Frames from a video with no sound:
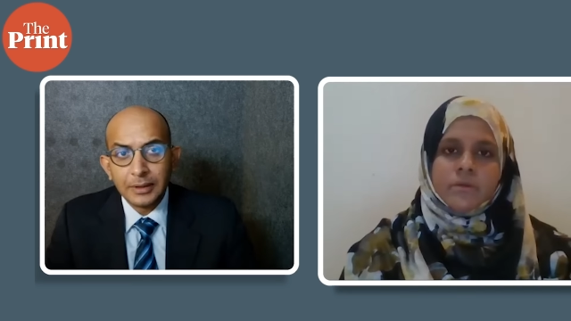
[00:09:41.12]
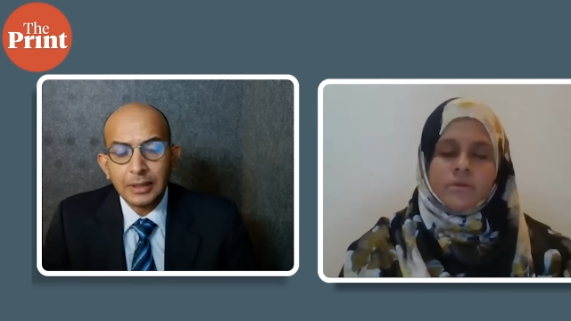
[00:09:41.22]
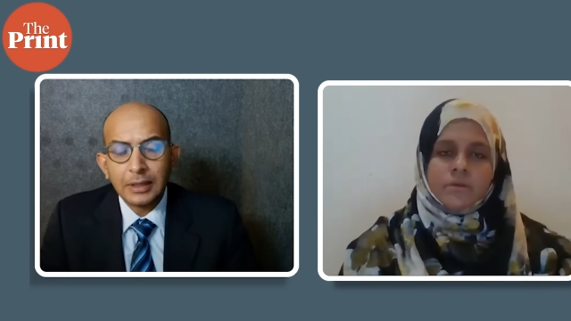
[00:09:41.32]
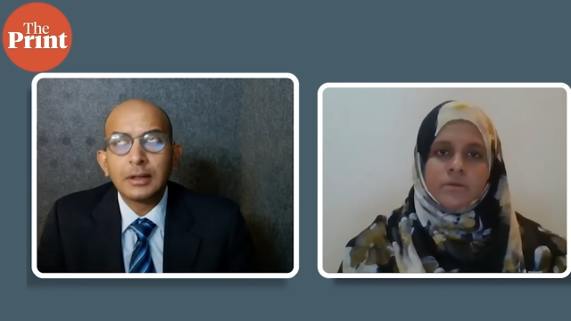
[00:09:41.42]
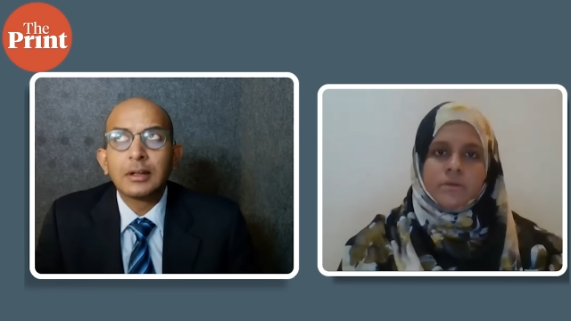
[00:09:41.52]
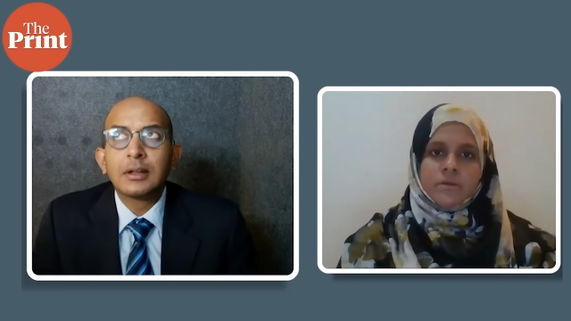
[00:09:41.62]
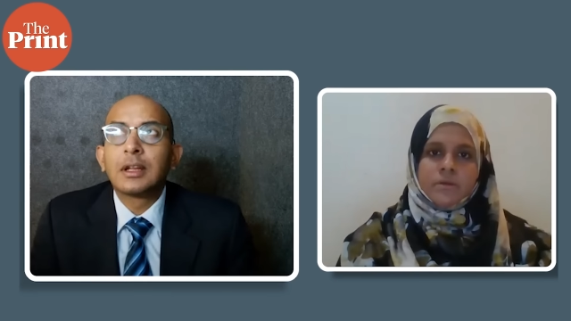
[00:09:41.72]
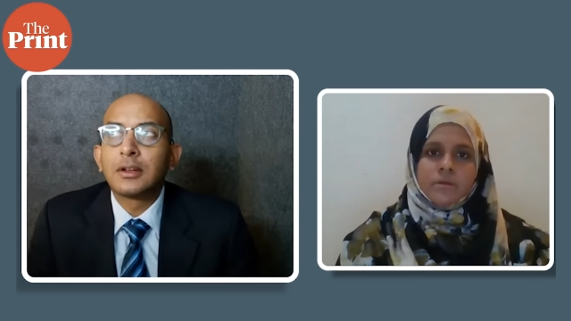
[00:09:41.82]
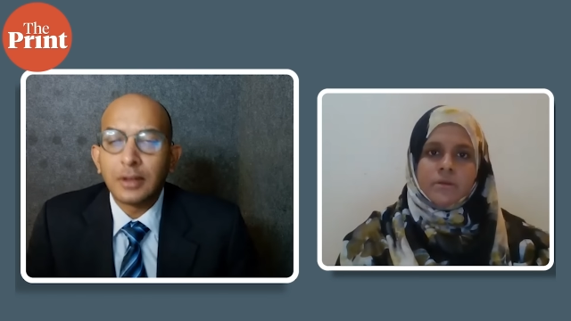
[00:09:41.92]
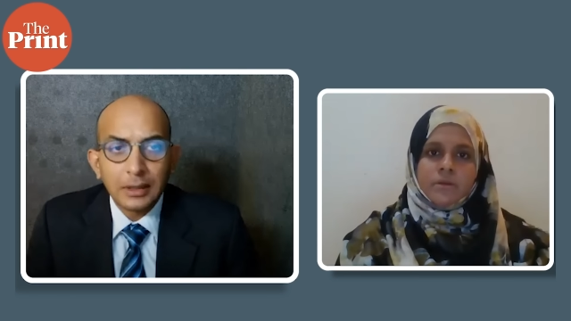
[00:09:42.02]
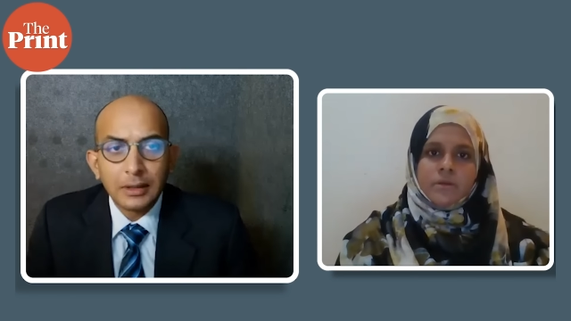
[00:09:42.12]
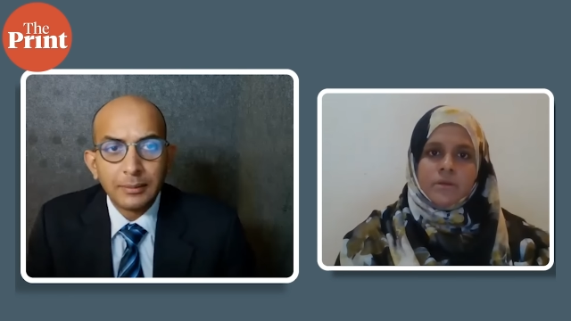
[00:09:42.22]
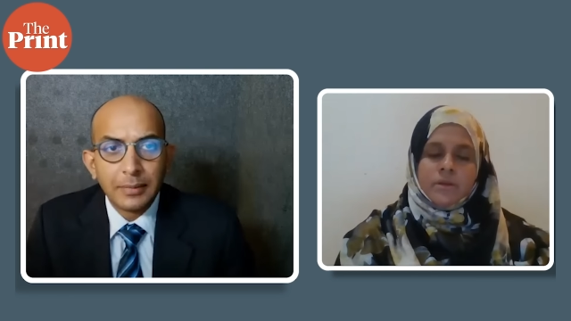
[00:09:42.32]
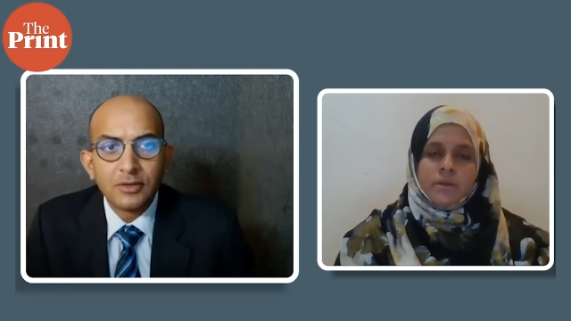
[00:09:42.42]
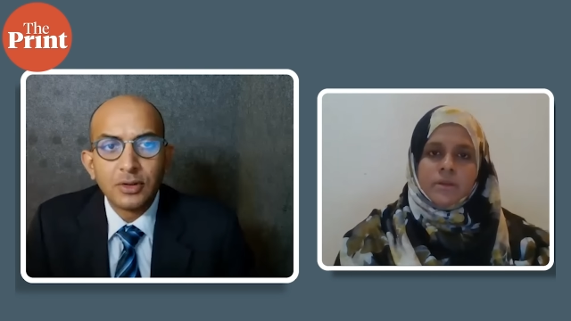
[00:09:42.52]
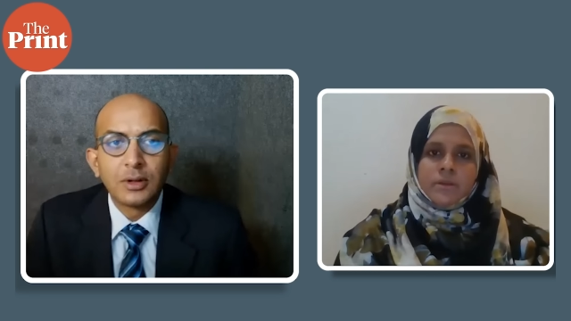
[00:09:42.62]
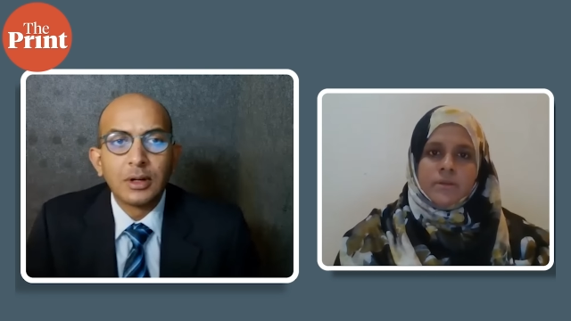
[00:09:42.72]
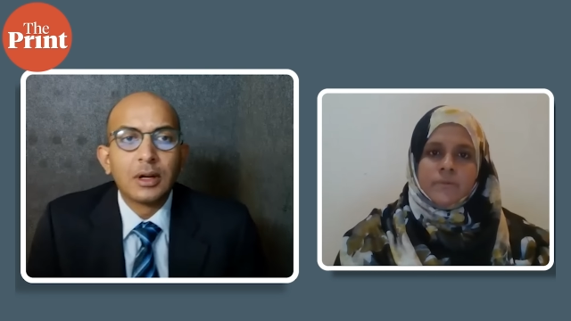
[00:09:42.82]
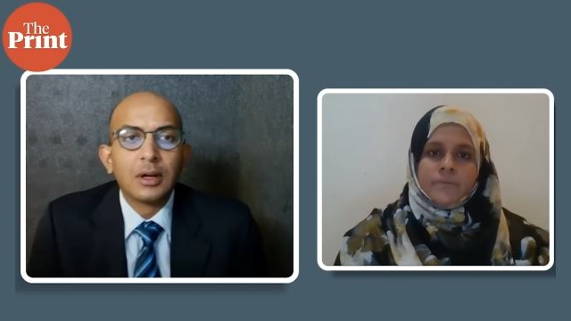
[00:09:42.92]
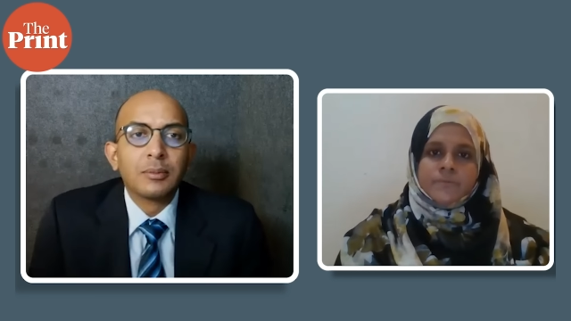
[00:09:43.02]
Speaker 1: And, and like you rightly
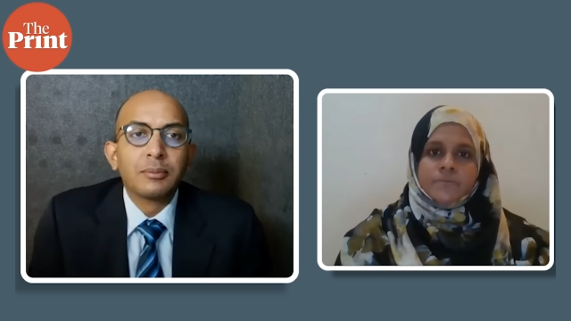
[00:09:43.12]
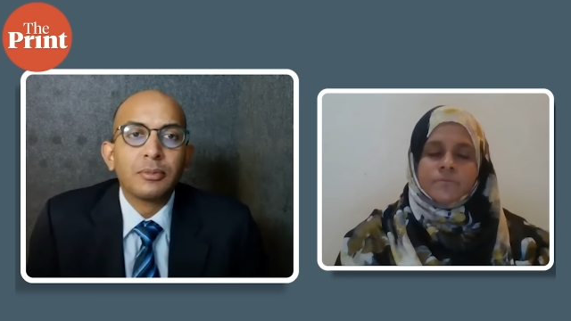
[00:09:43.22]
mentioned, uh,